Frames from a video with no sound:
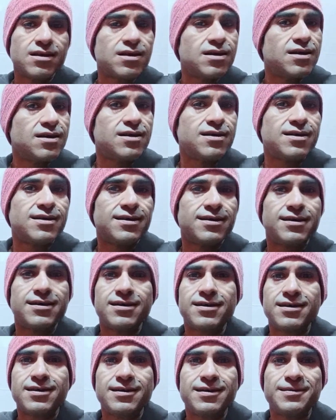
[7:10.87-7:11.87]

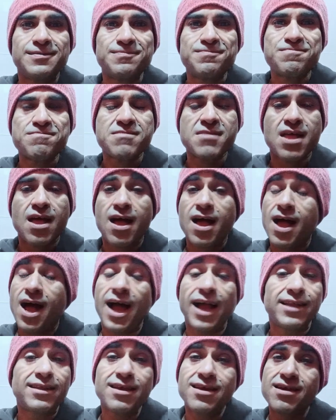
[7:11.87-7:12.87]

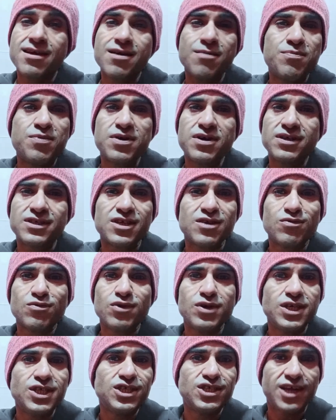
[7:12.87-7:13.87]
I think a person
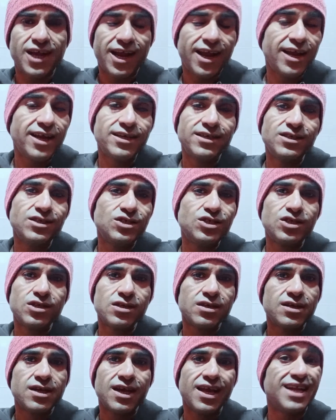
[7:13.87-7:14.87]
would change
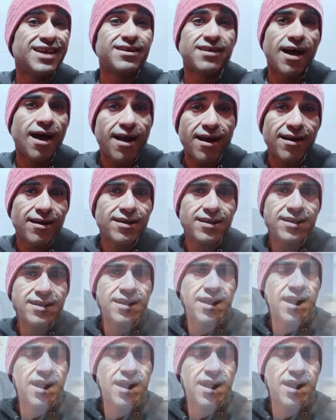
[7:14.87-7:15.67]
entirely